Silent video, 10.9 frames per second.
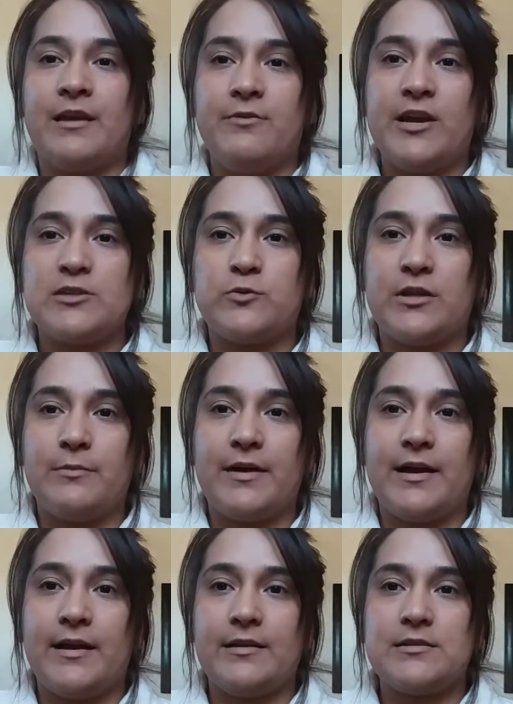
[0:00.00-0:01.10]
If you guys want to
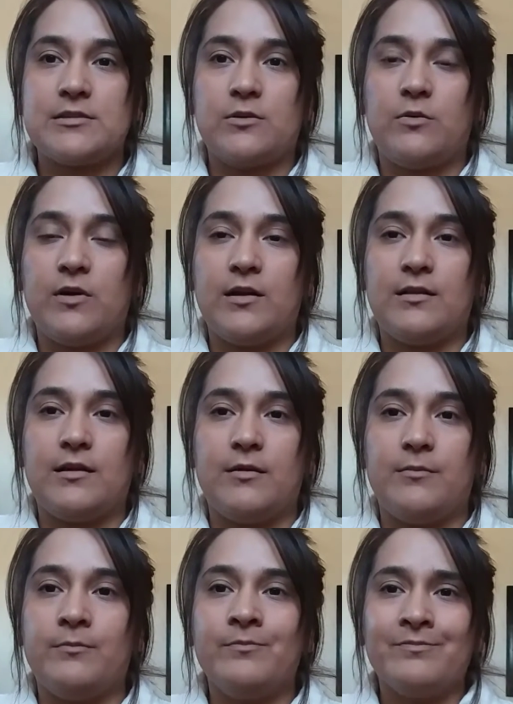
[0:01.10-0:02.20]
buy it, just go
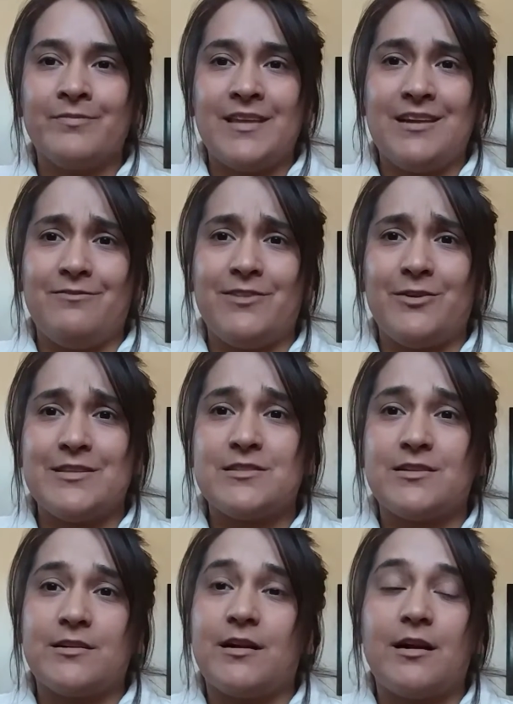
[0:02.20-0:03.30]
on
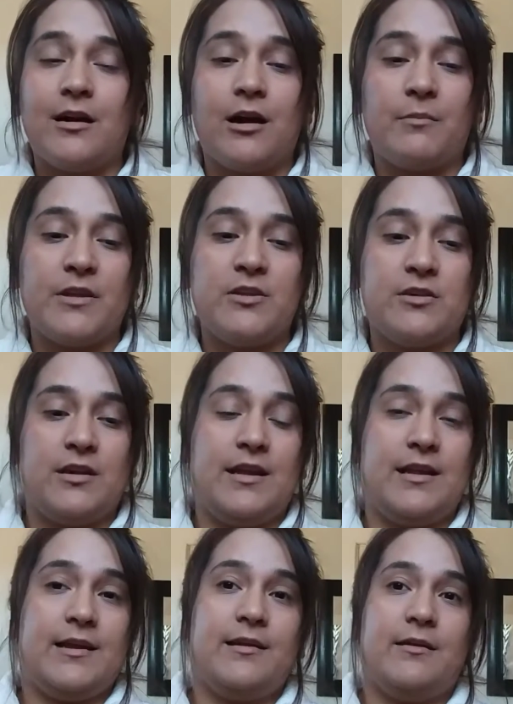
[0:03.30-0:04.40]
influencer.com and you could
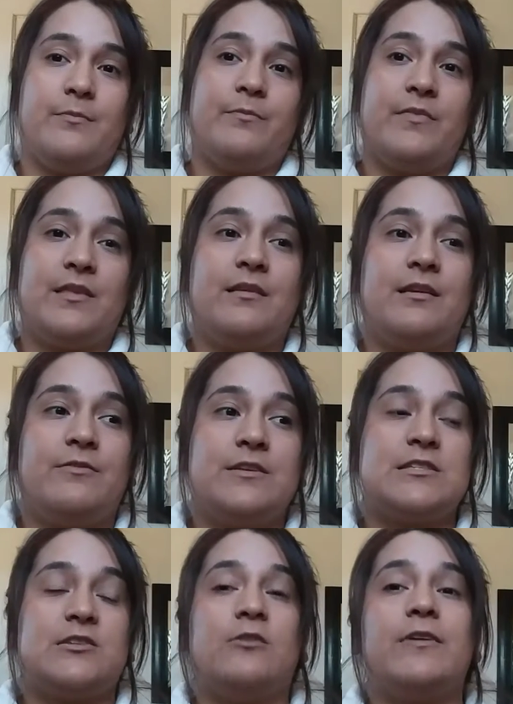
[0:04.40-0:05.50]
get it. If
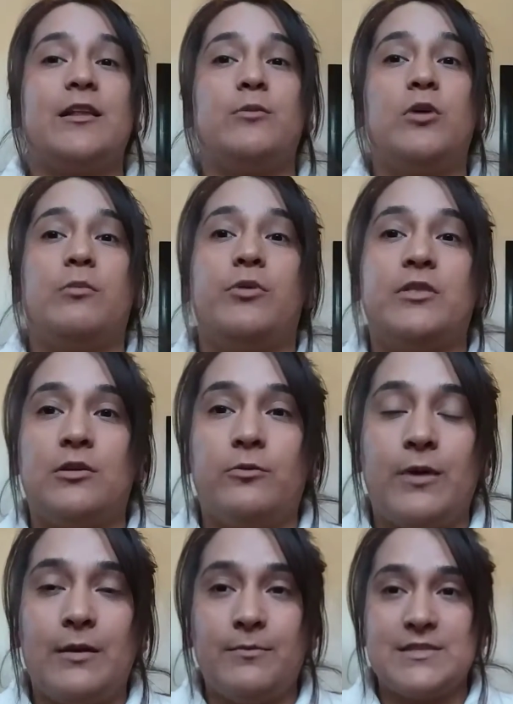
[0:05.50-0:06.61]
it's still available, I'll put the
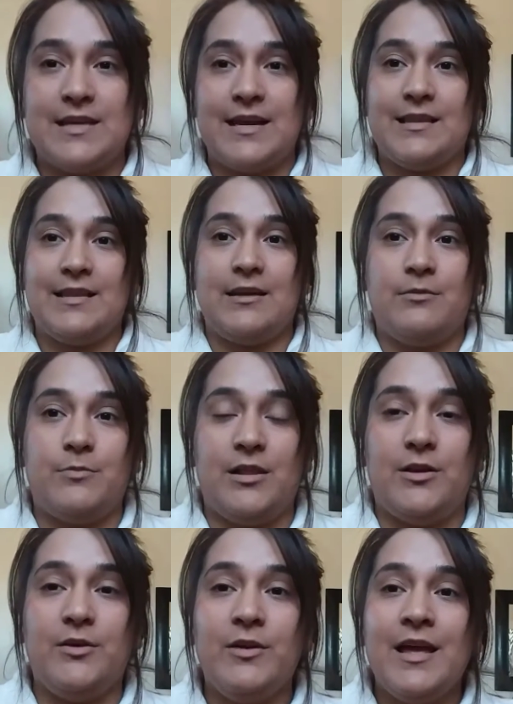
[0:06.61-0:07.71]
website down
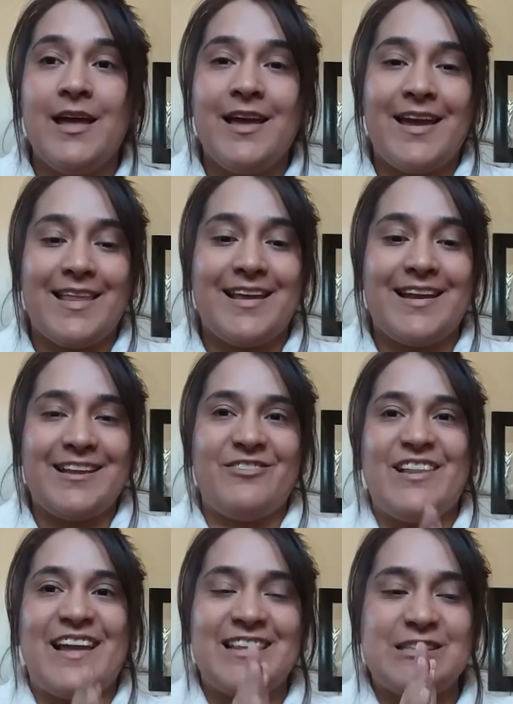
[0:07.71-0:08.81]
below. And then if
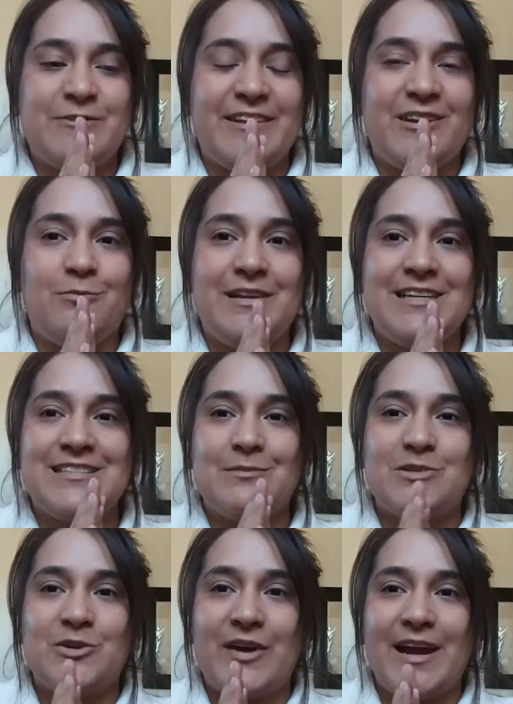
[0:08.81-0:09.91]
you like this video, please
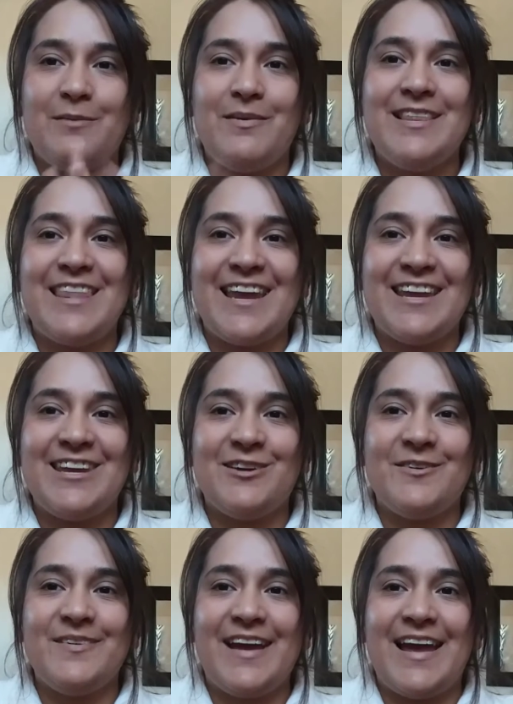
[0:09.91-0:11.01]
subscribe. Thank
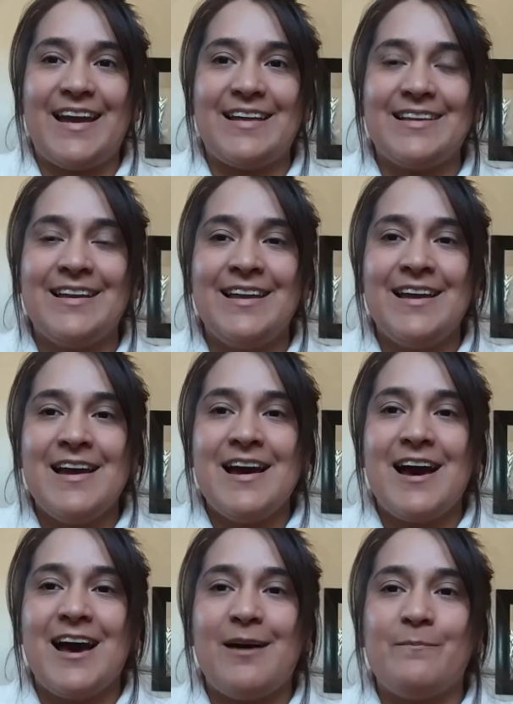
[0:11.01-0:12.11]
you. And
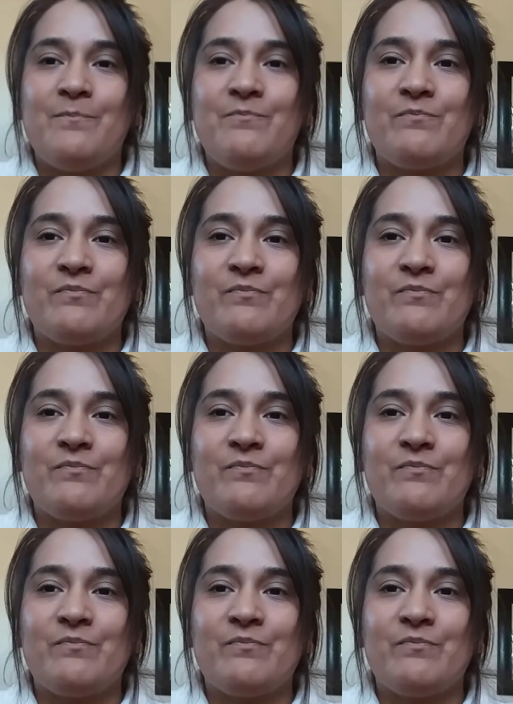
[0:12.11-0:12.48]
I